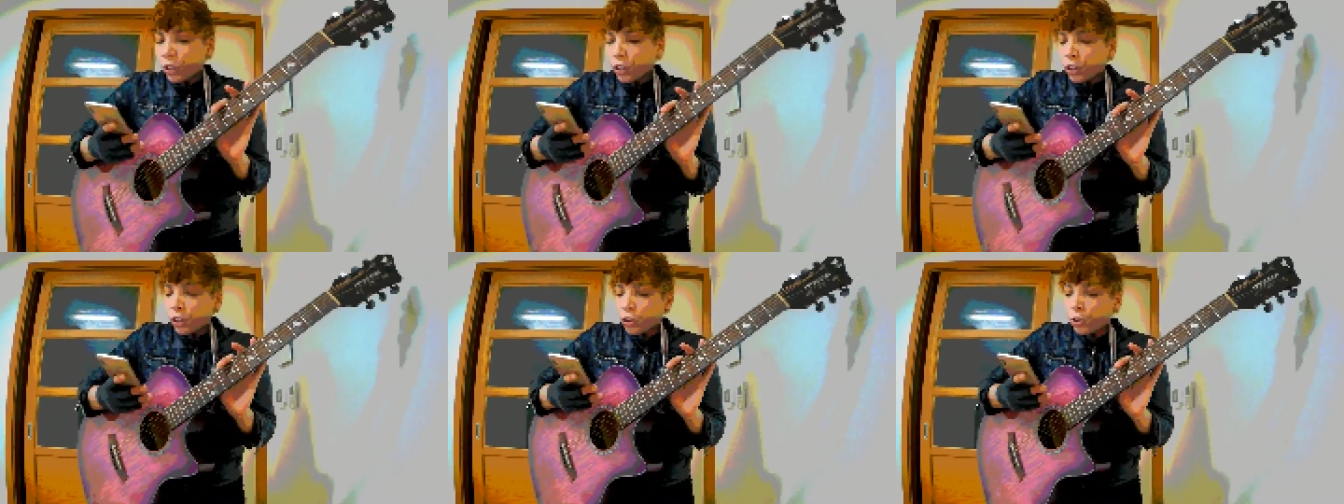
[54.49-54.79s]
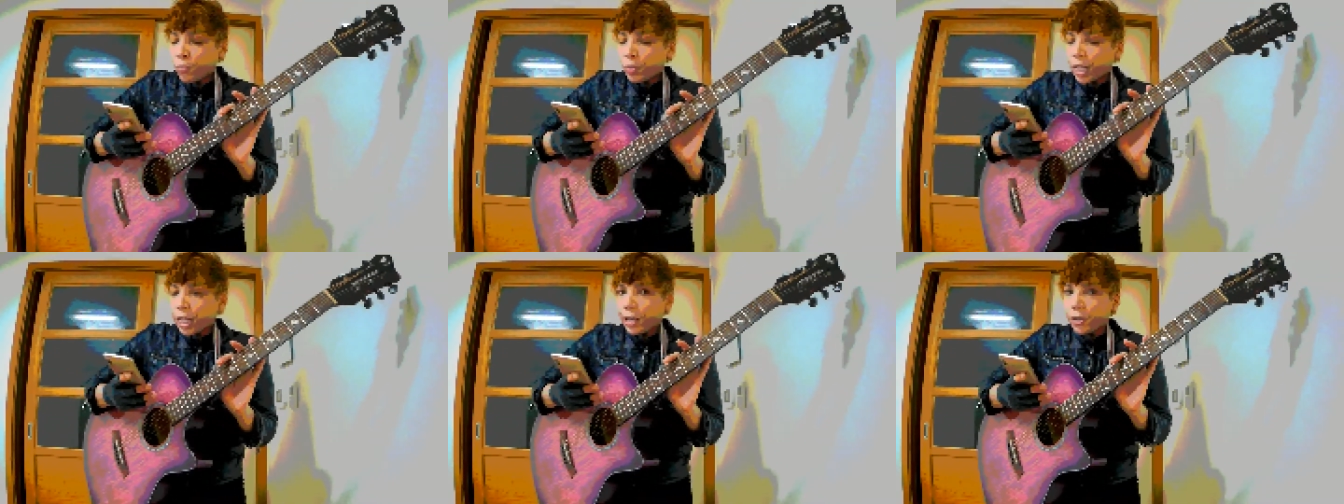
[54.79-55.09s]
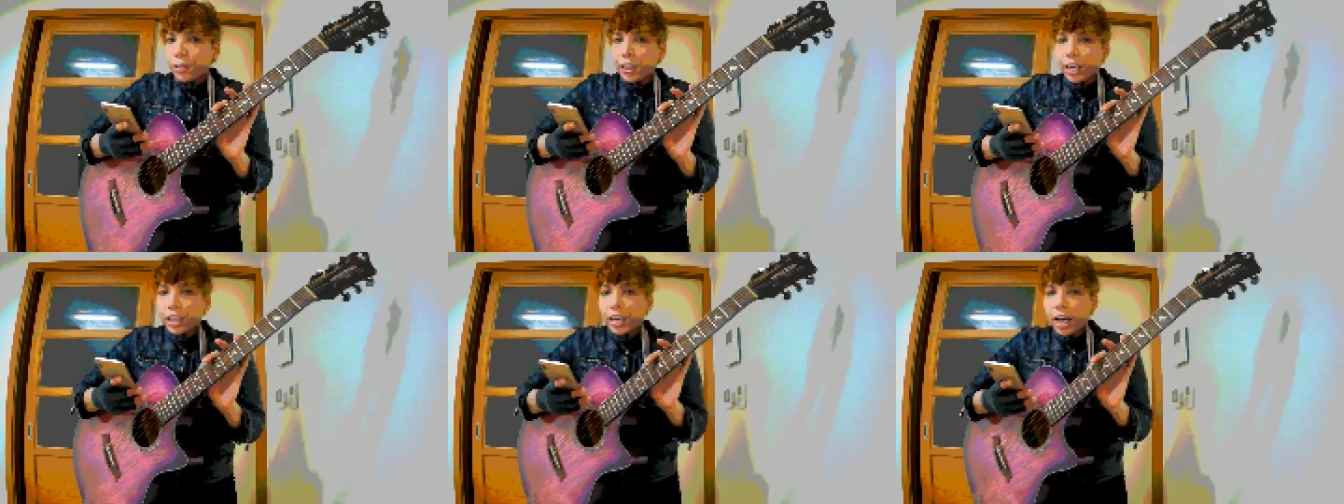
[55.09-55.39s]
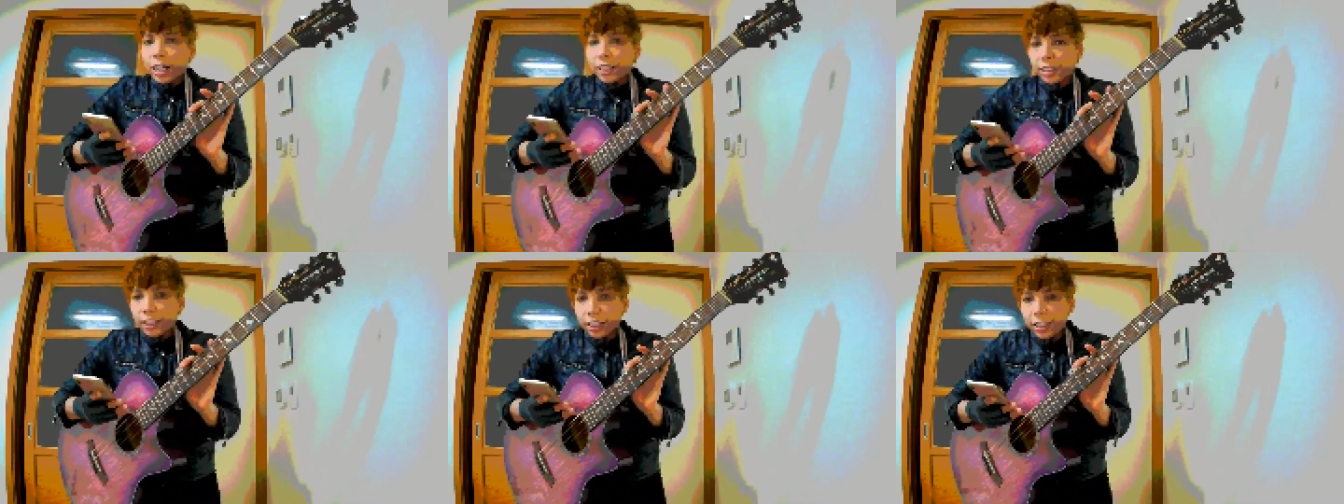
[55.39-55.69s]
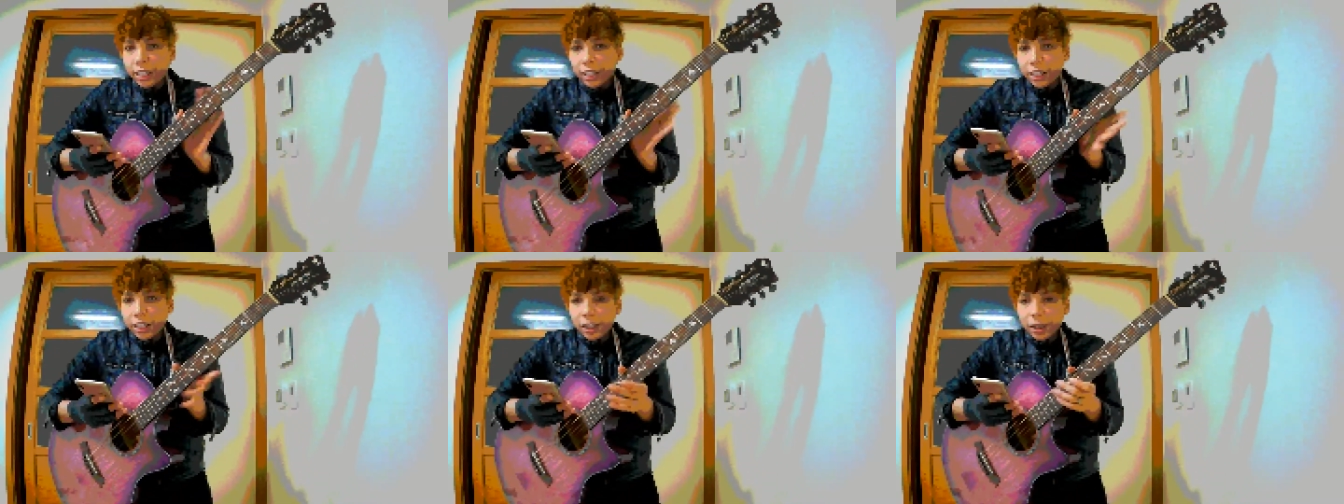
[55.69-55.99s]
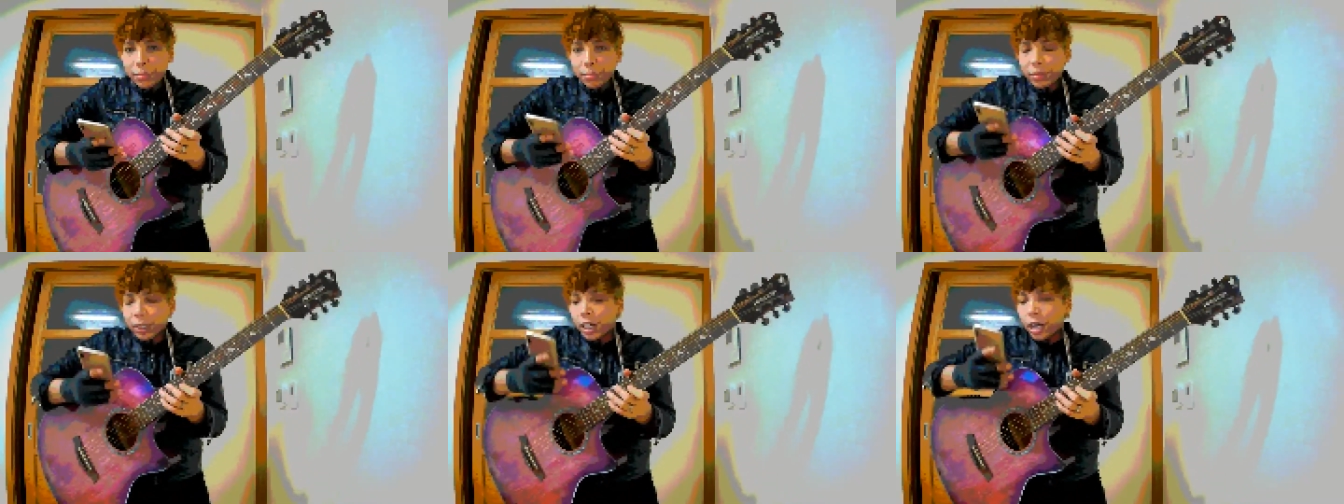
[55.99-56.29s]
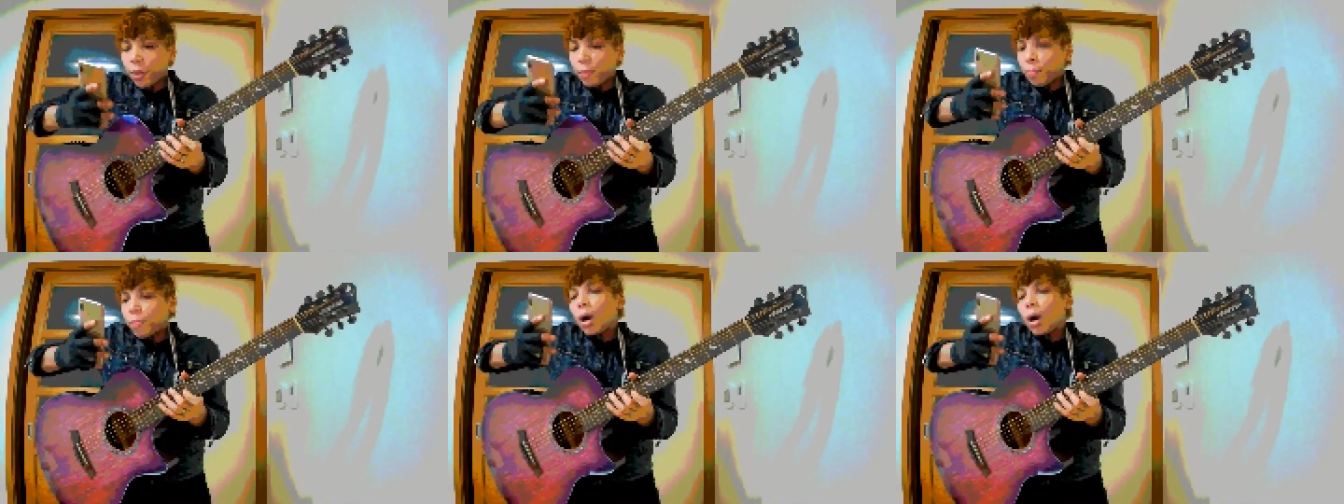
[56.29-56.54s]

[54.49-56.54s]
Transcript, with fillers: human and not to become